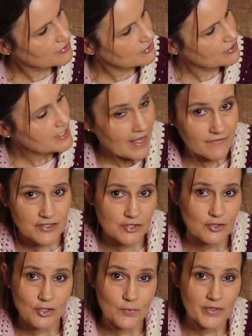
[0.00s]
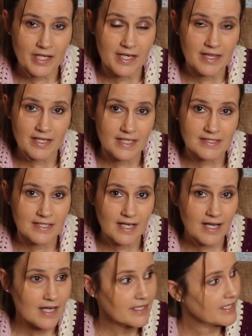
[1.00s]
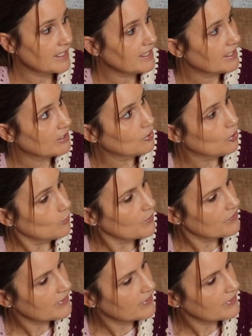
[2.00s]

doesn't have to go with anything that's khaki. You could go with